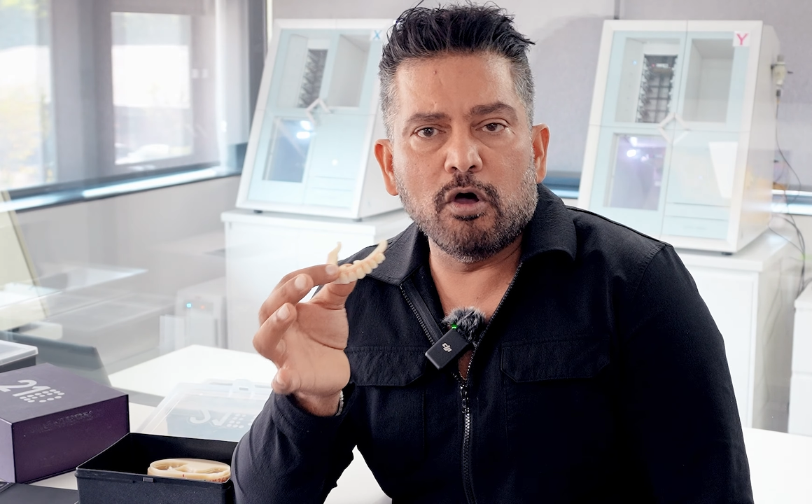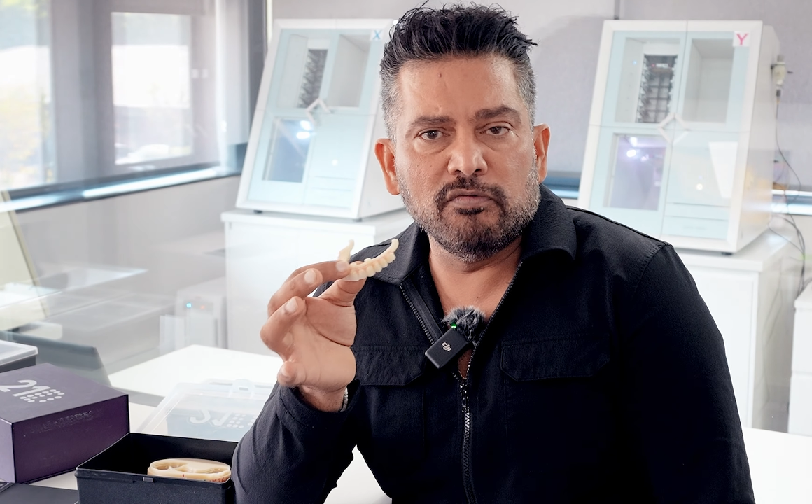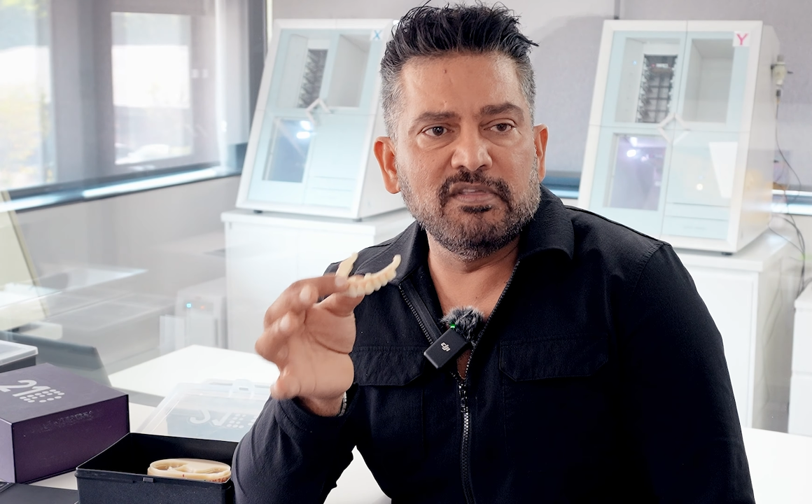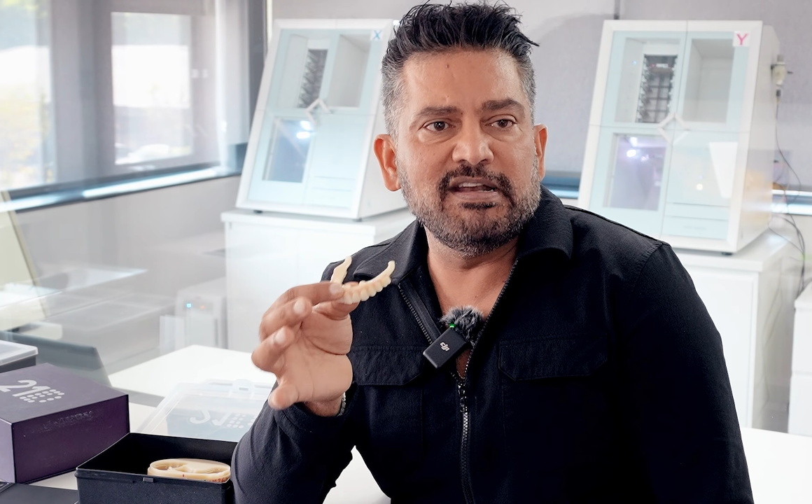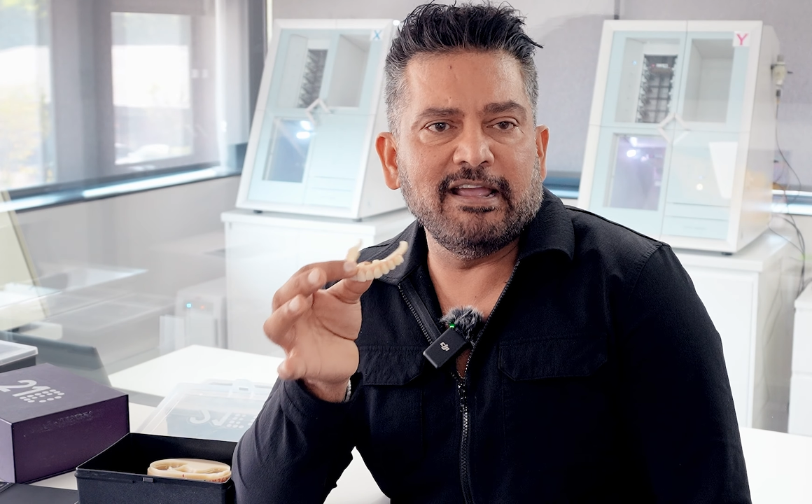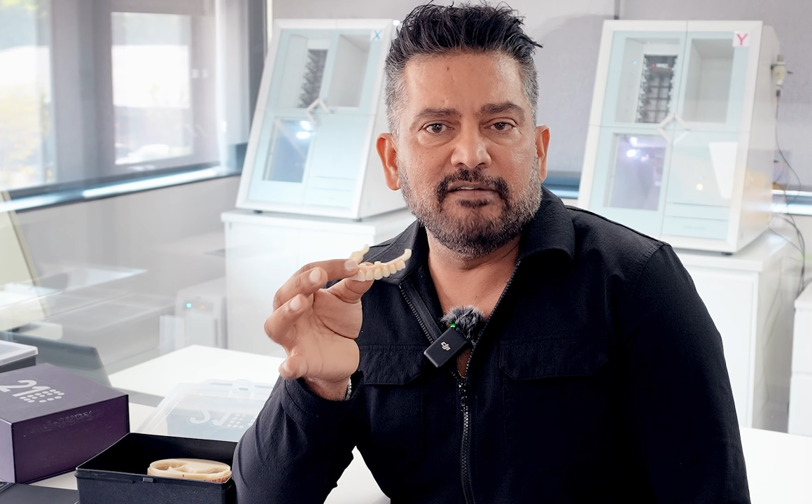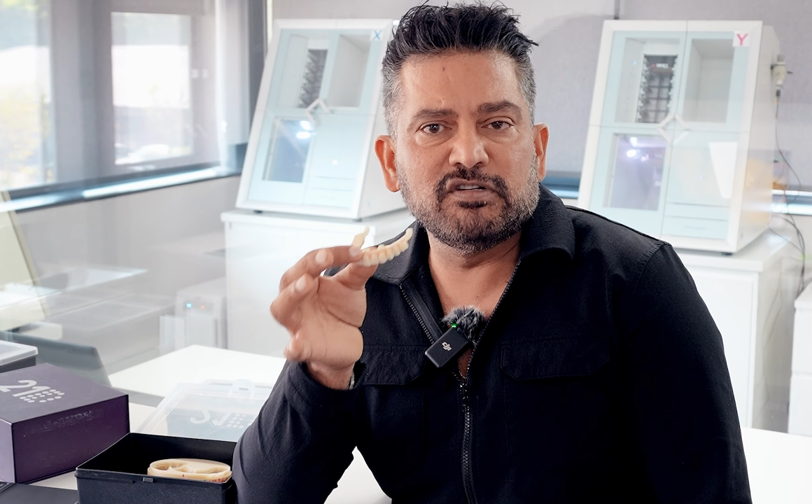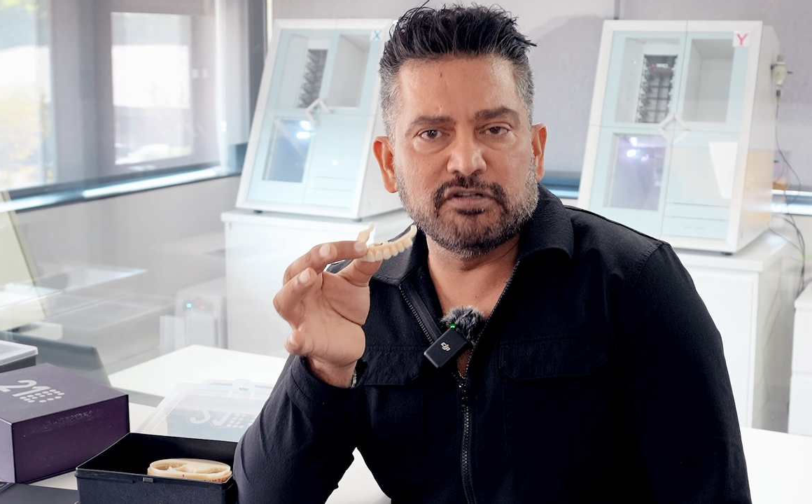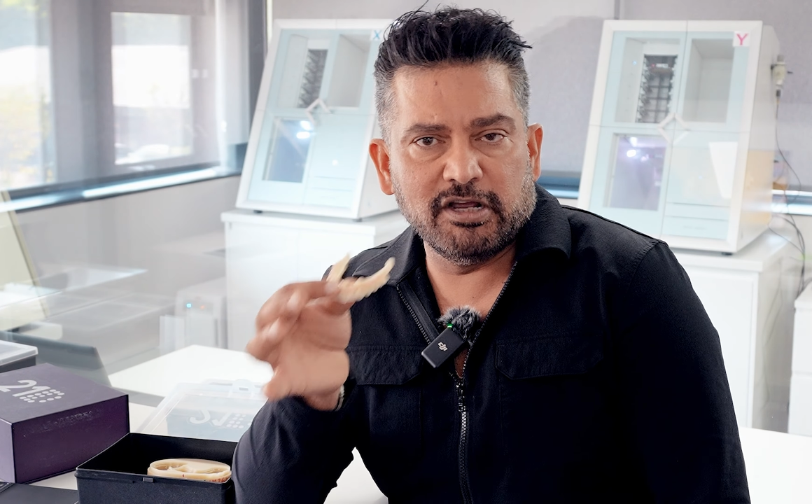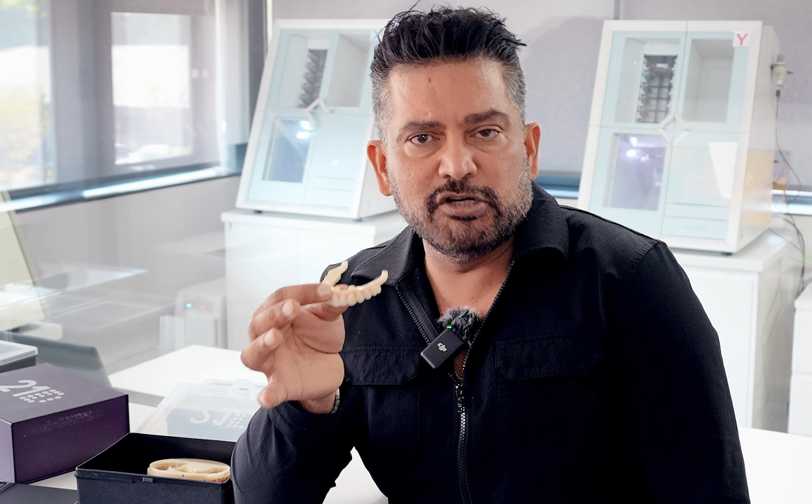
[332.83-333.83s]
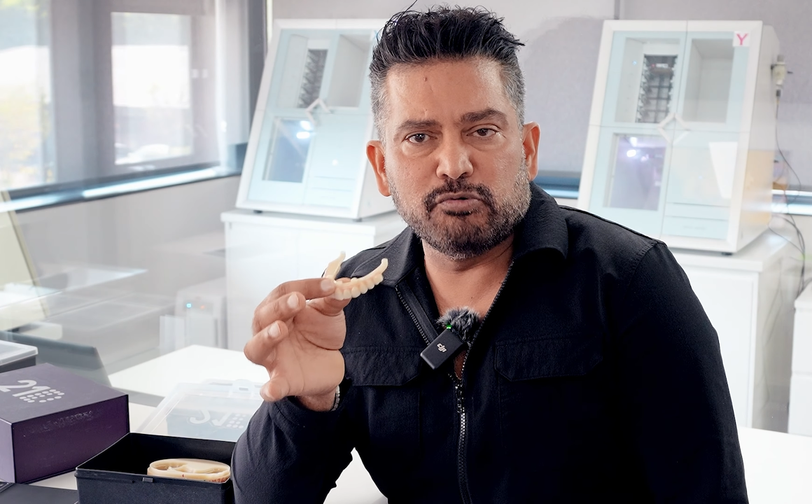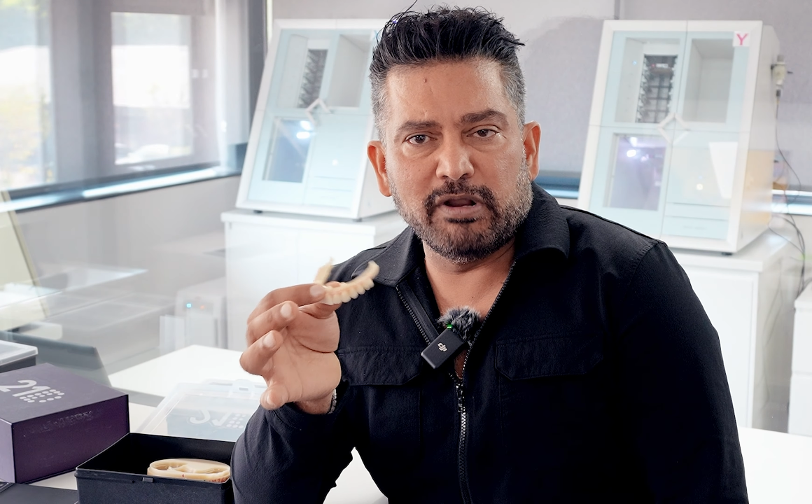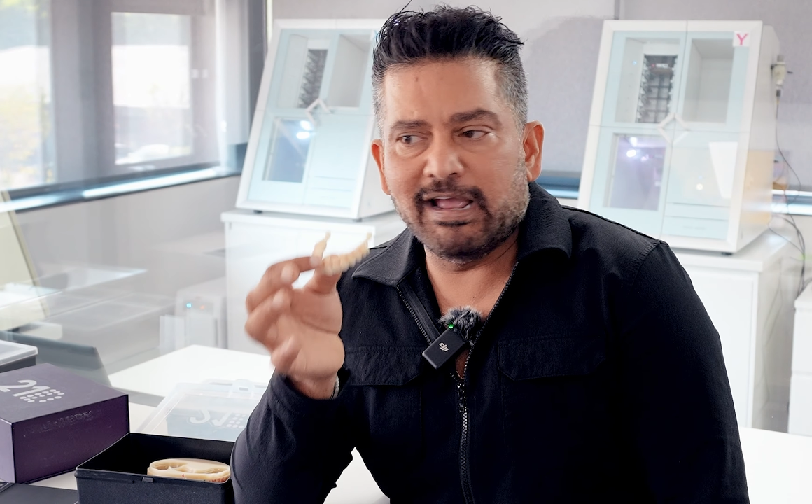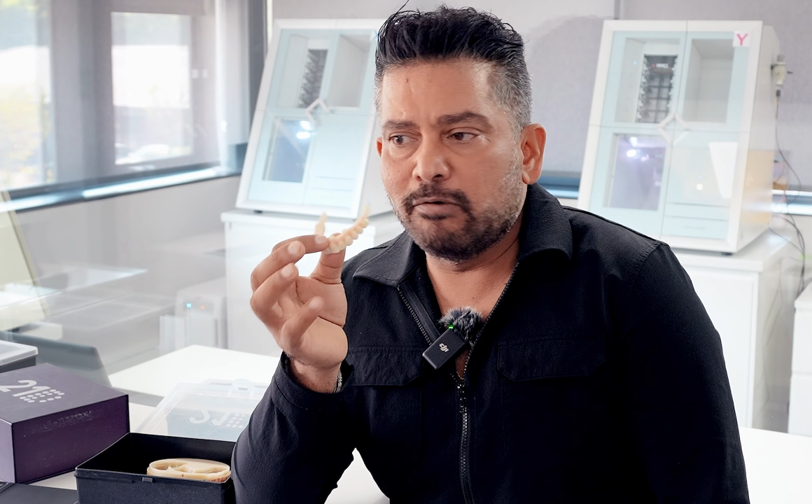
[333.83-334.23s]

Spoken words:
on the day of surgery,